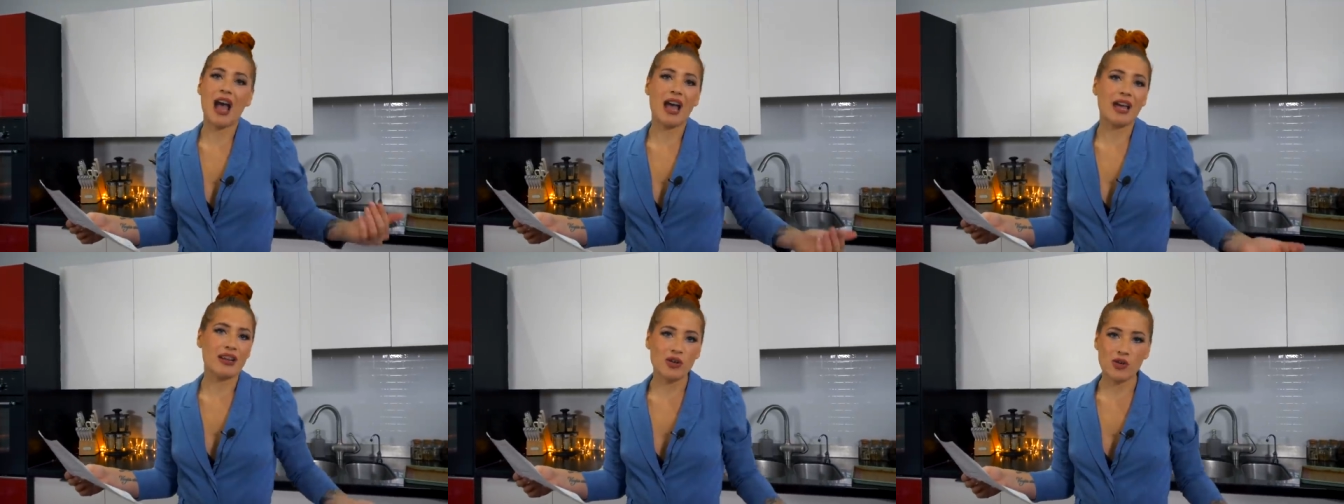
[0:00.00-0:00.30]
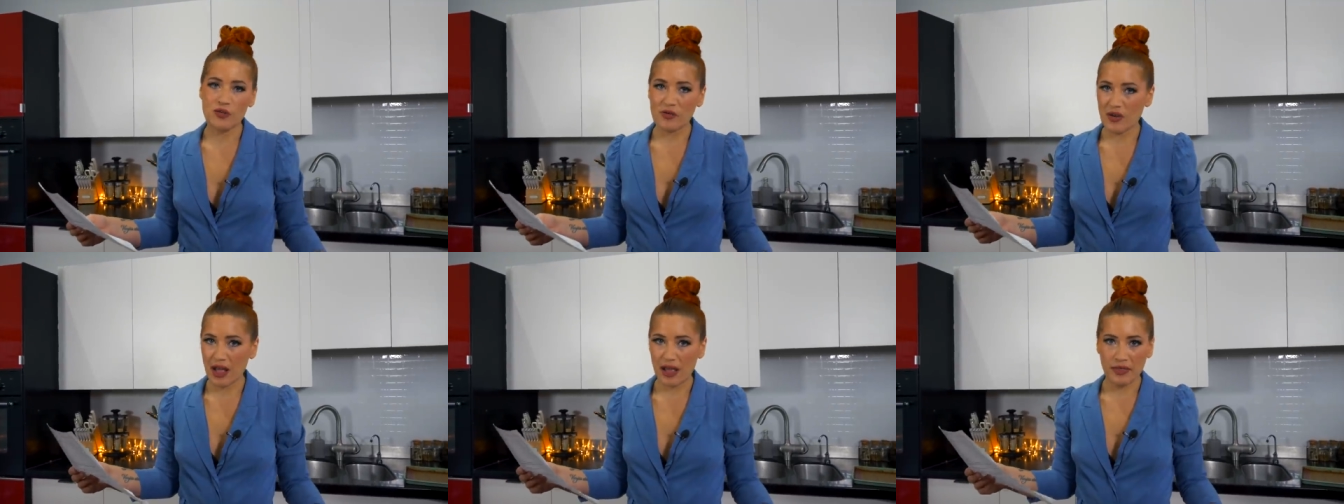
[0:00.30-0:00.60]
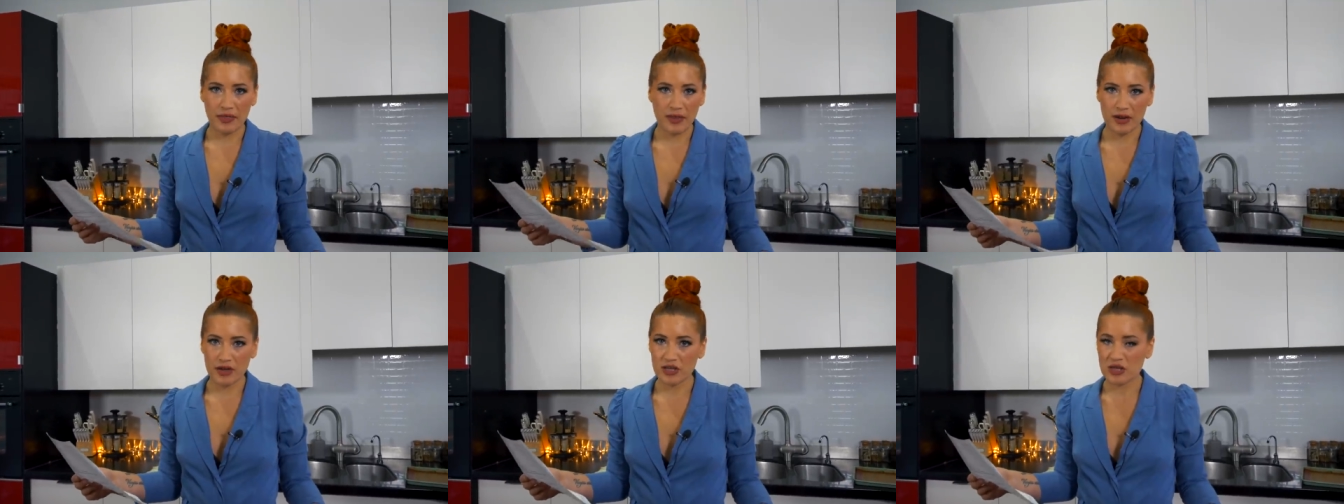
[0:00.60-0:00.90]
I don't
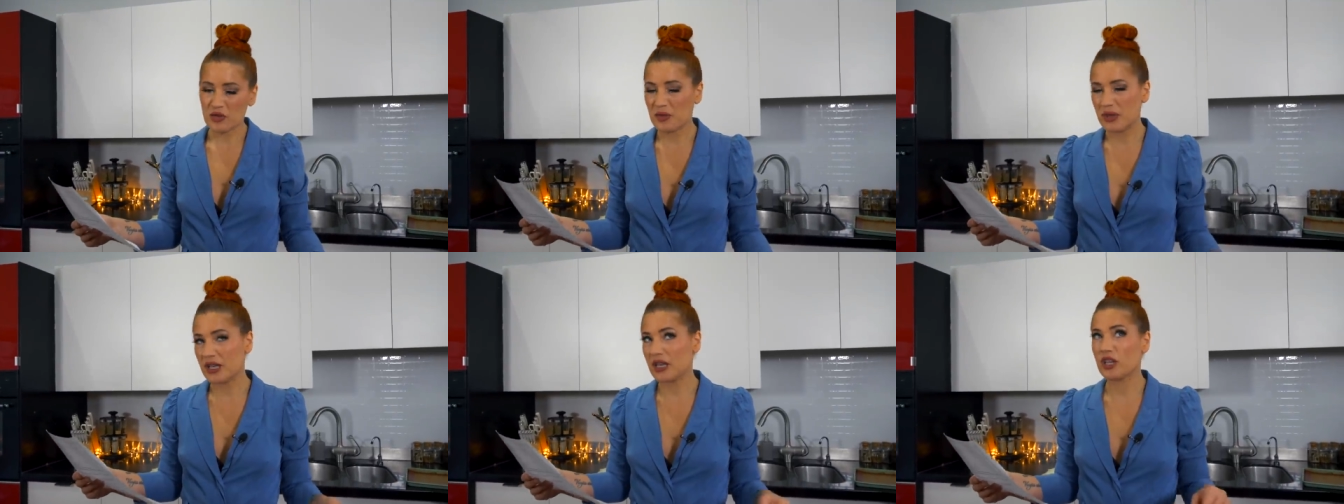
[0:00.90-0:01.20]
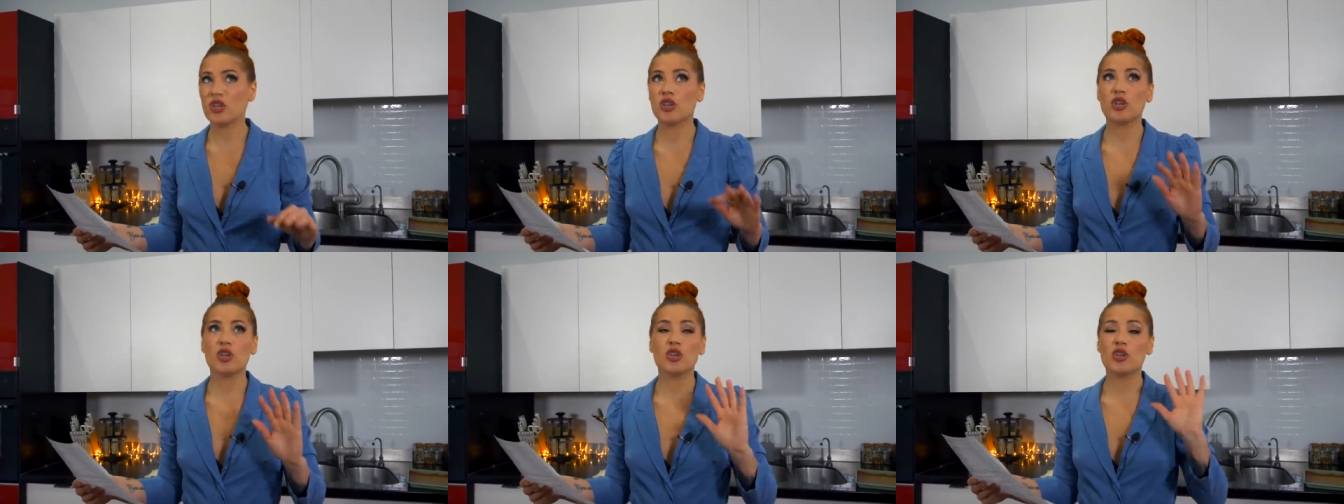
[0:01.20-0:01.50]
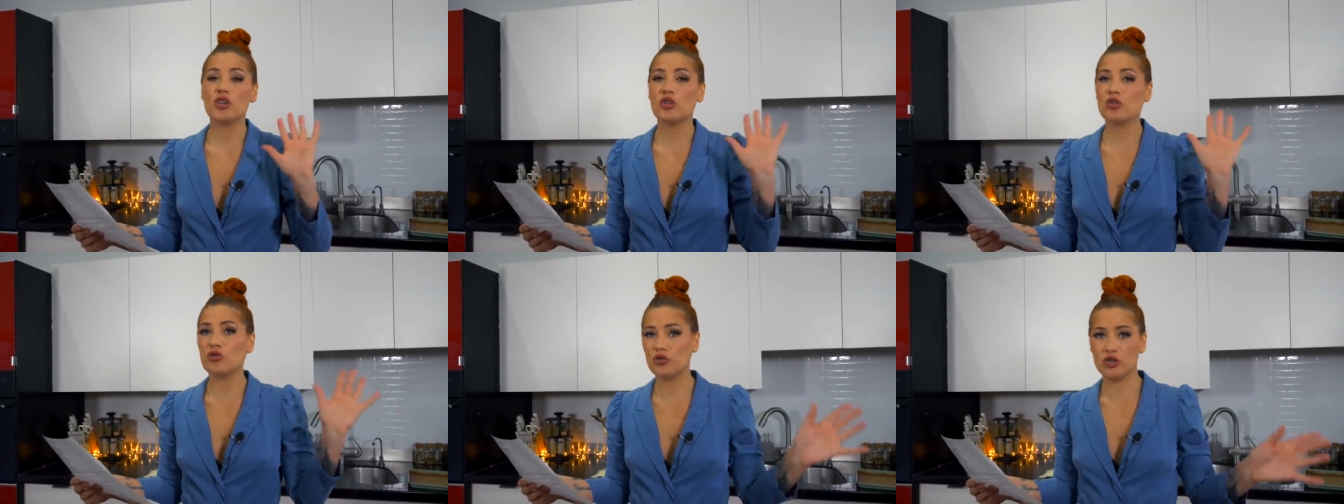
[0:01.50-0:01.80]
find there to be a
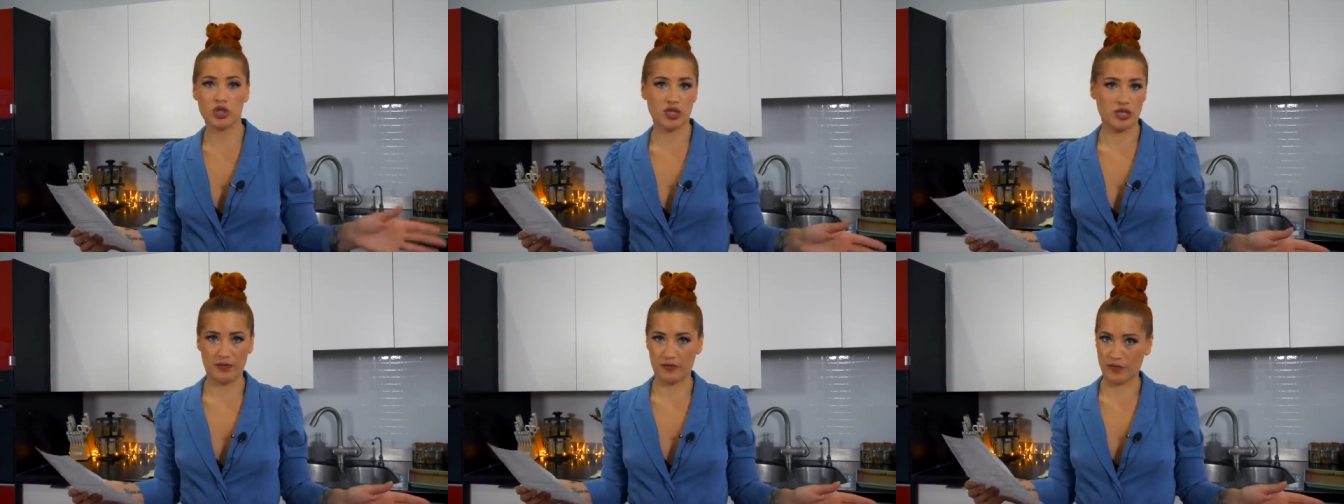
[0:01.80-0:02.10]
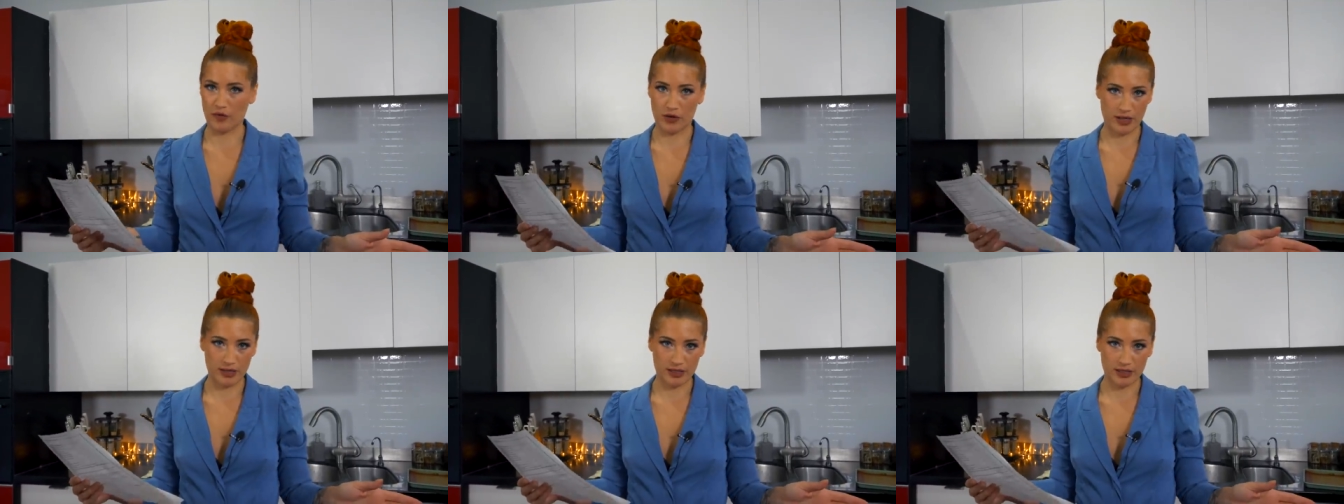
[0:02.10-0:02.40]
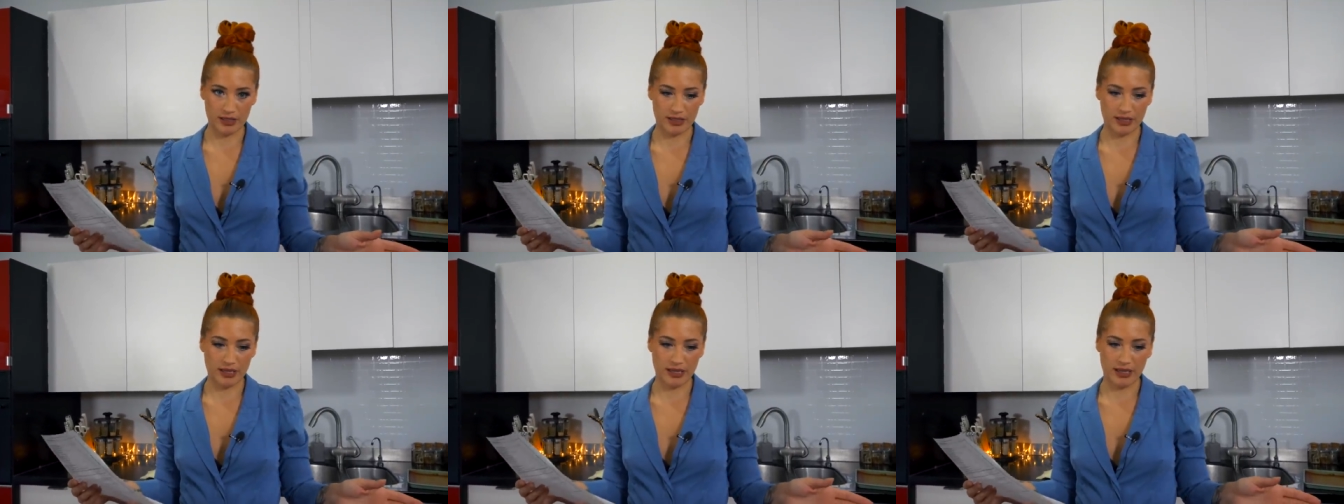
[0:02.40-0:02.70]
huge
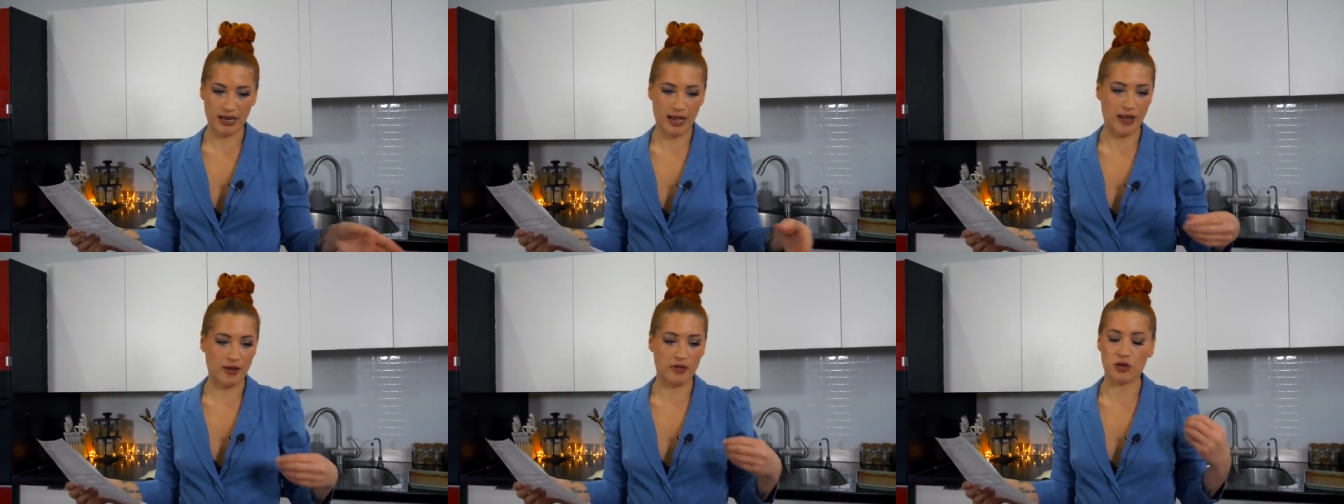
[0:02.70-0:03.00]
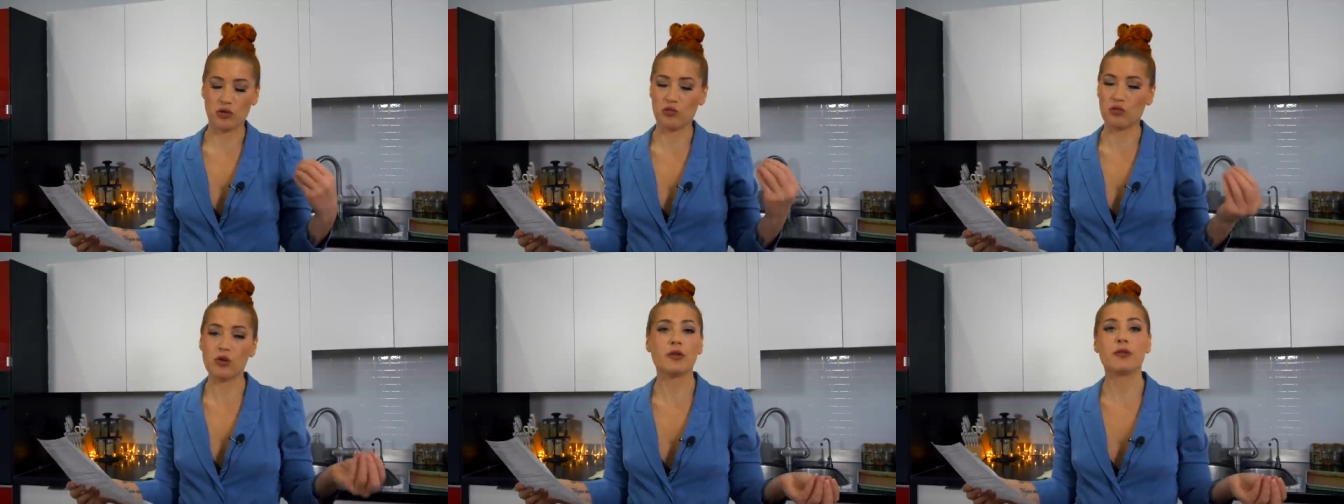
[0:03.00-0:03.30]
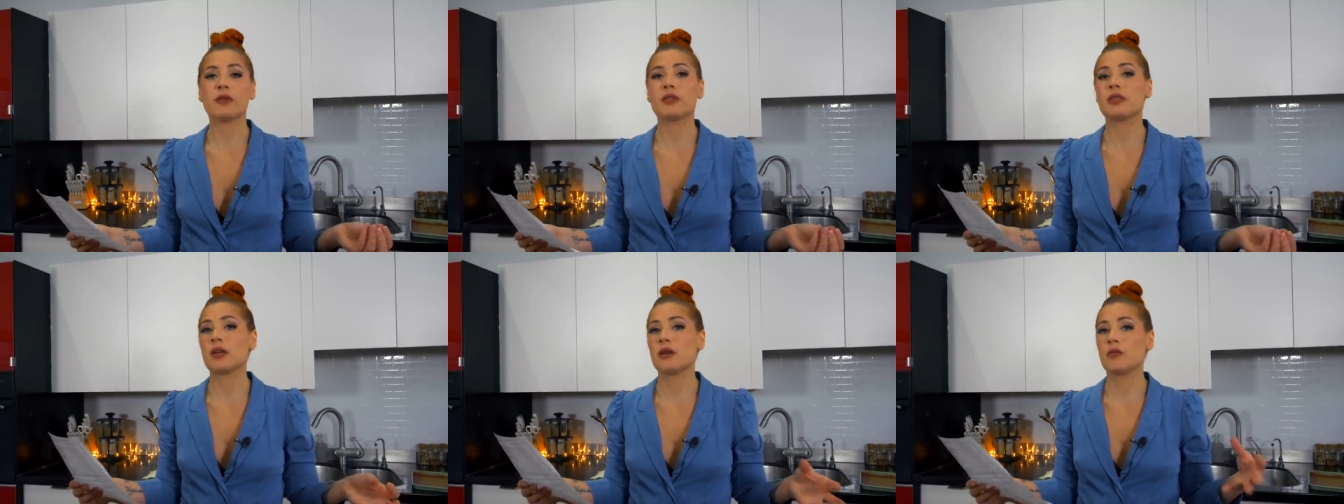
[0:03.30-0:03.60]
difference in how you work
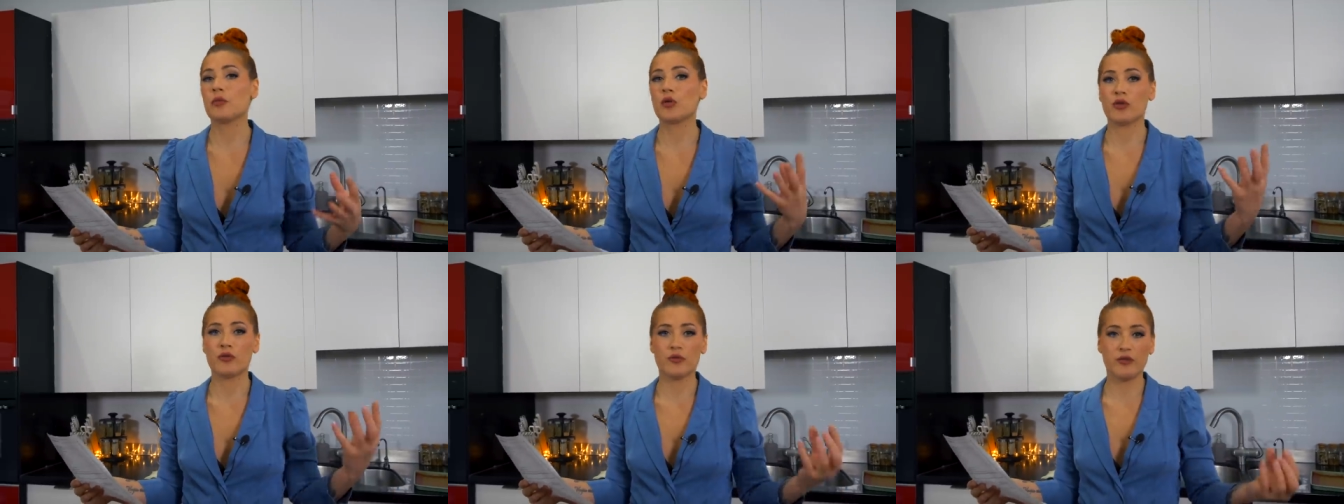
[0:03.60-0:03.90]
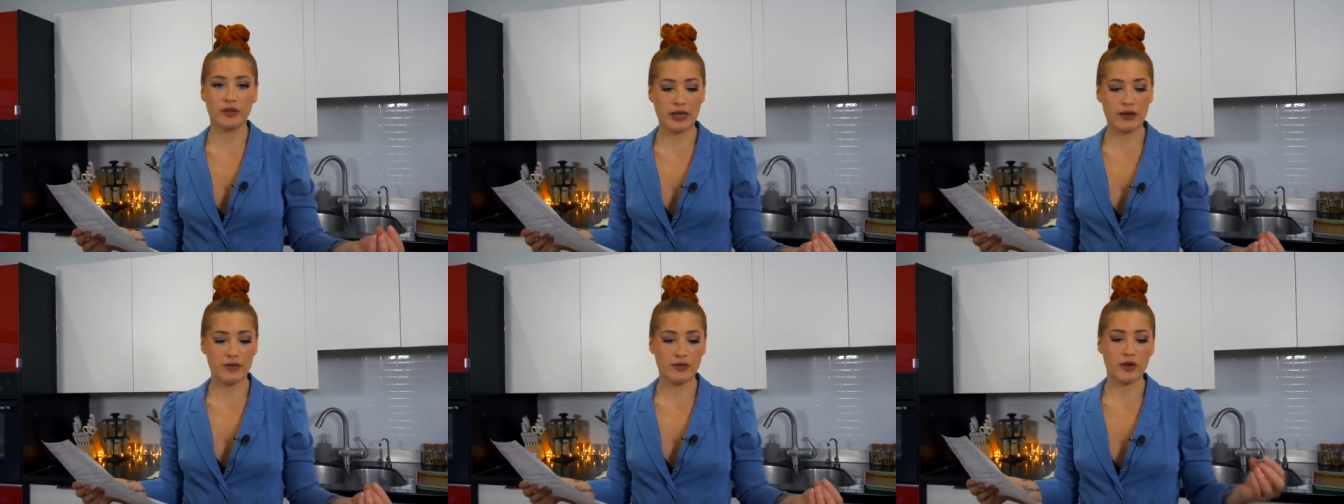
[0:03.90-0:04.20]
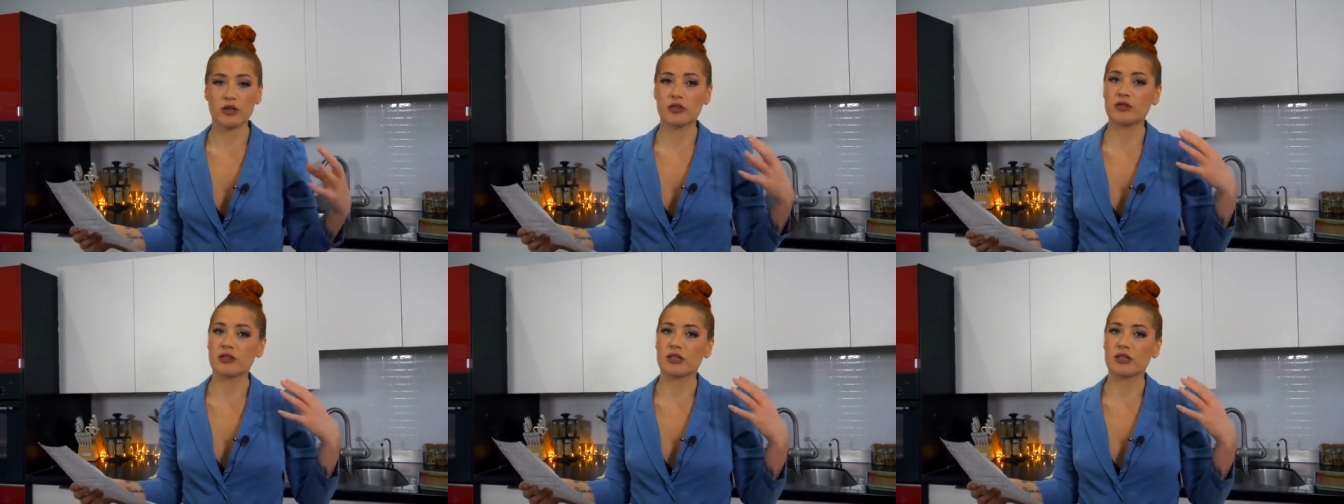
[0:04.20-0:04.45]
with them or flavor flavor.